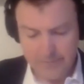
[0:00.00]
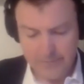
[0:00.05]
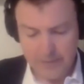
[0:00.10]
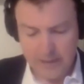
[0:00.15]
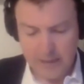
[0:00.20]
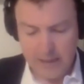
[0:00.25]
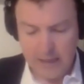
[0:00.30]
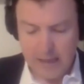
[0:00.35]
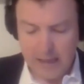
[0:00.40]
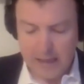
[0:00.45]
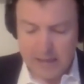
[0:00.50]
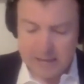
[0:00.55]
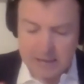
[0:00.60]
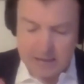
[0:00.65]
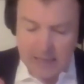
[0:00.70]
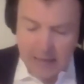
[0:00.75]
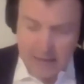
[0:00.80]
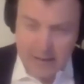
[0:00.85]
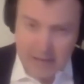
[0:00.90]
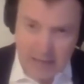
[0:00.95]
In
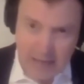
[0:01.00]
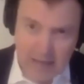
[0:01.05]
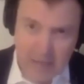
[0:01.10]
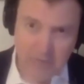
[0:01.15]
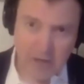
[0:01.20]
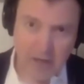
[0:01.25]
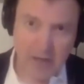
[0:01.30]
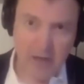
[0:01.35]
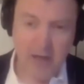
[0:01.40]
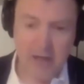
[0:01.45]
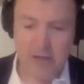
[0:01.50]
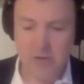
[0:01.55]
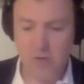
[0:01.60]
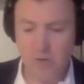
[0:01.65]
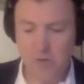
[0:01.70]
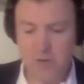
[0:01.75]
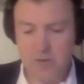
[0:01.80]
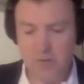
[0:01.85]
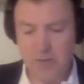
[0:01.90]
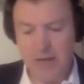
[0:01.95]
Scandinavia, I talked
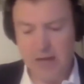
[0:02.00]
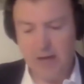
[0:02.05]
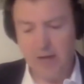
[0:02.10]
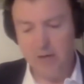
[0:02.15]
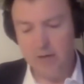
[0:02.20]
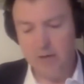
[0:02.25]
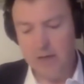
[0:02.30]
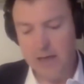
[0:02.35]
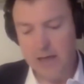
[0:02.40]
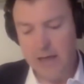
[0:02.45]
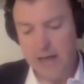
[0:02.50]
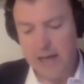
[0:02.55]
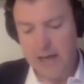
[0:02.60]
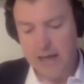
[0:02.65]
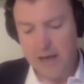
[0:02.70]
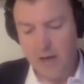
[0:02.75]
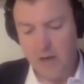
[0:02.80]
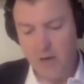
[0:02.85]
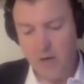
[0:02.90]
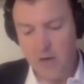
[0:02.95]
about
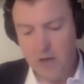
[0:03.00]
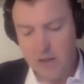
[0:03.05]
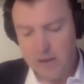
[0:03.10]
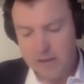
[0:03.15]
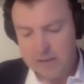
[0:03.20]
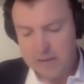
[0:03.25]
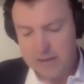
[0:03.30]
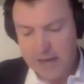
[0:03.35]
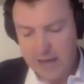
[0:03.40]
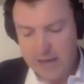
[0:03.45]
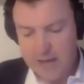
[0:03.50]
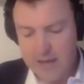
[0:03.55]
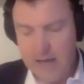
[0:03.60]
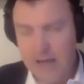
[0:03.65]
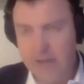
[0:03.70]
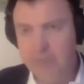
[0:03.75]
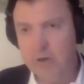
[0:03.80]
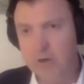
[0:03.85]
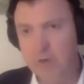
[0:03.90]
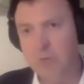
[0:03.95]
how the
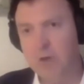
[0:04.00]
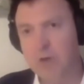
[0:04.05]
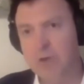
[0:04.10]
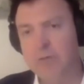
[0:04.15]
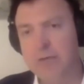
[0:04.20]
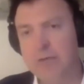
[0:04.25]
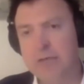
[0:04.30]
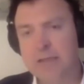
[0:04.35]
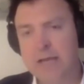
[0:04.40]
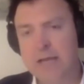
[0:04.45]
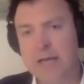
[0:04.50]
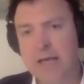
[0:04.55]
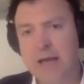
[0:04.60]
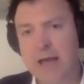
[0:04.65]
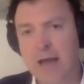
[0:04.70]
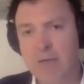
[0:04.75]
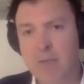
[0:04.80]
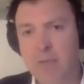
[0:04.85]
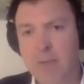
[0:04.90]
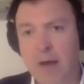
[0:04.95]
Scandinavian welfare state came
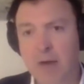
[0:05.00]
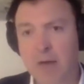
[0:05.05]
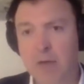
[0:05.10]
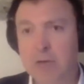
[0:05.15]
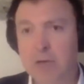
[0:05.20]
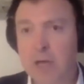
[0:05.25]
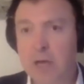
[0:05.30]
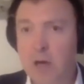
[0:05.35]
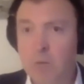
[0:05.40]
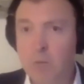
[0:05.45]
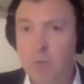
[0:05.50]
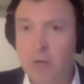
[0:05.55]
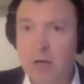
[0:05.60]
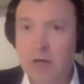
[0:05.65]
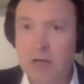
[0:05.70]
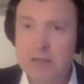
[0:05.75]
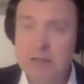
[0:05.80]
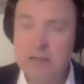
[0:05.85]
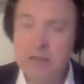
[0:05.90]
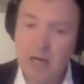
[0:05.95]
about,
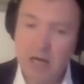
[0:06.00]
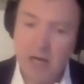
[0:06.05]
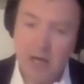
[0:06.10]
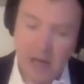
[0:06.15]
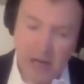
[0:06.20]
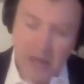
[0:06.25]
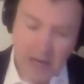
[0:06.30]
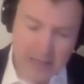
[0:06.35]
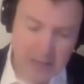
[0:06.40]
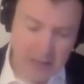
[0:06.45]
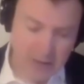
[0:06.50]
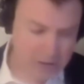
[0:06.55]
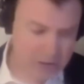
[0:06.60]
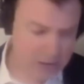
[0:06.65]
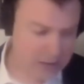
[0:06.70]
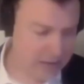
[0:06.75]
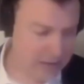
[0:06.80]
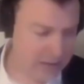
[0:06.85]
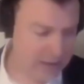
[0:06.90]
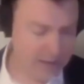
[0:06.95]
because I used to
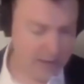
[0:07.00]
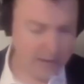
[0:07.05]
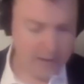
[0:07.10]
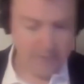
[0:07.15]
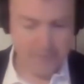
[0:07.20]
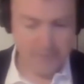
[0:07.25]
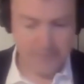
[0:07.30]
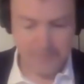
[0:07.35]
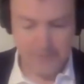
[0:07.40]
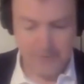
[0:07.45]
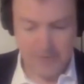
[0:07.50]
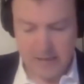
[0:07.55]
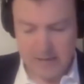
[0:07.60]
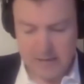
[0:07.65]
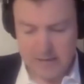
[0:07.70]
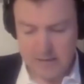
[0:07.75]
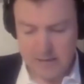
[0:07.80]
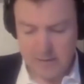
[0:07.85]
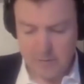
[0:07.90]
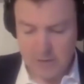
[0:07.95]
think, as
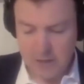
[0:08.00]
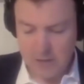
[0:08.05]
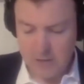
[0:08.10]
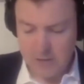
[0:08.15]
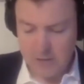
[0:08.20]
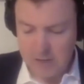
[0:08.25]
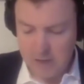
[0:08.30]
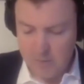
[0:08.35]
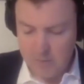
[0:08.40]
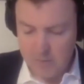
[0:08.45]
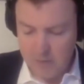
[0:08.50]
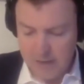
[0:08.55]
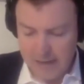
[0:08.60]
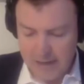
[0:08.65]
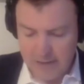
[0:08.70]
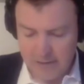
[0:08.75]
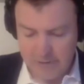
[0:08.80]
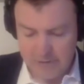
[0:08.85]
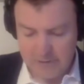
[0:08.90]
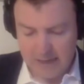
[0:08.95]
someone who's an admirer
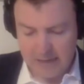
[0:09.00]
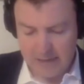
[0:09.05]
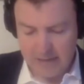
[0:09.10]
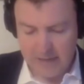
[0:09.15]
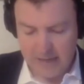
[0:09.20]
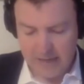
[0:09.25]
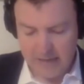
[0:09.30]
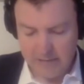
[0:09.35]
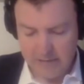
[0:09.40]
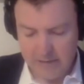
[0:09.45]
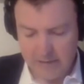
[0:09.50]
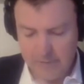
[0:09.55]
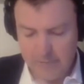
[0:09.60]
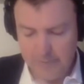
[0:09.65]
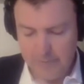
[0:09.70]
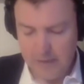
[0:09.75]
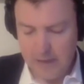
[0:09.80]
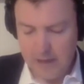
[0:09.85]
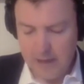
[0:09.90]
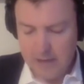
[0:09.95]
of Scandinavia,
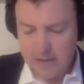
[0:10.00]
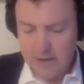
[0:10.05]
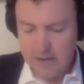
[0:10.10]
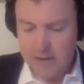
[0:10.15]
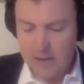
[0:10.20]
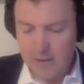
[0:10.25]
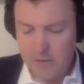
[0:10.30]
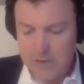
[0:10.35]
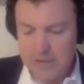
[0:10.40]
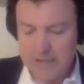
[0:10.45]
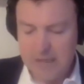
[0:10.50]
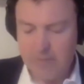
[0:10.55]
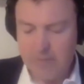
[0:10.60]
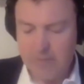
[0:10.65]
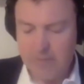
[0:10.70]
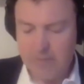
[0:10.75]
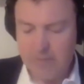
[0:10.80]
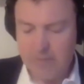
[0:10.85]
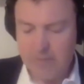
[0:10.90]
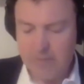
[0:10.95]
that there was
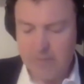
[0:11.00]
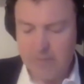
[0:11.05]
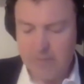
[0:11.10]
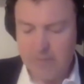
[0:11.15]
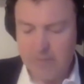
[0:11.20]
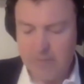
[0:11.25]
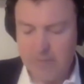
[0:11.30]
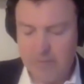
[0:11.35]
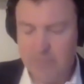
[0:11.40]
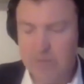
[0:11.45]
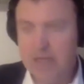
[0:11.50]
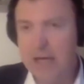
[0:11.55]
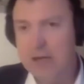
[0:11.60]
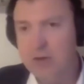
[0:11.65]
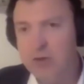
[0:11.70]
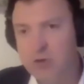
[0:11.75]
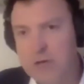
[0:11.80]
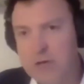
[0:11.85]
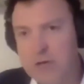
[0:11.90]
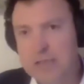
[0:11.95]
something intrinsic
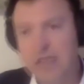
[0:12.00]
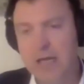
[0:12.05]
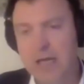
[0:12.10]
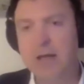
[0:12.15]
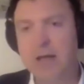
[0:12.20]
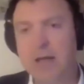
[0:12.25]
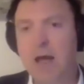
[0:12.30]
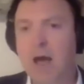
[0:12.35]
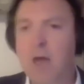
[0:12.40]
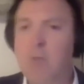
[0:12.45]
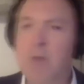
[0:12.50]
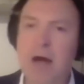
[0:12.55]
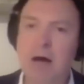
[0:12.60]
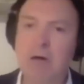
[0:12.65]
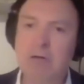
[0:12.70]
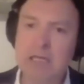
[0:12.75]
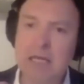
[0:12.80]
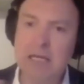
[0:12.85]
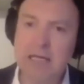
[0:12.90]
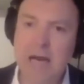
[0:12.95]
about the
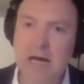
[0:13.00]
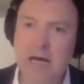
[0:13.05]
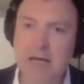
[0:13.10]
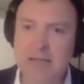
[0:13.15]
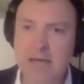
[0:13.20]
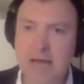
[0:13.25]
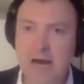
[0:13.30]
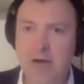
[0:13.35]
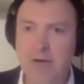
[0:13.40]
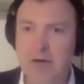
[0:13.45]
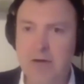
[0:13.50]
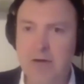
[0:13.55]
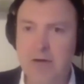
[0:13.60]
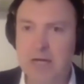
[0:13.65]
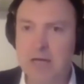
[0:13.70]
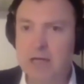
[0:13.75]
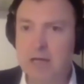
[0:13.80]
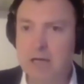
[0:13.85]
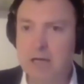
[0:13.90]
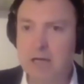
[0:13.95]
egalitarian
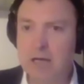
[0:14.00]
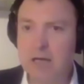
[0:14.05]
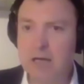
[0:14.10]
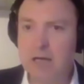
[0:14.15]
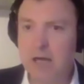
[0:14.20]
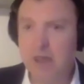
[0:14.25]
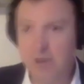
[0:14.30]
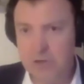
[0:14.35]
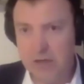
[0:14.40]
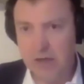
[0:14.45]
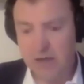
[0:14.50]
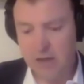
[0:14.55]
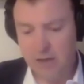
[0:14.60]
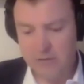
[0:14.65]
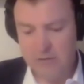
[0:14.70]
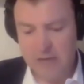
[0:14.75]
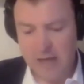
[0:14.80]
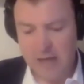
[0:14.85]
culture of Scandinavia.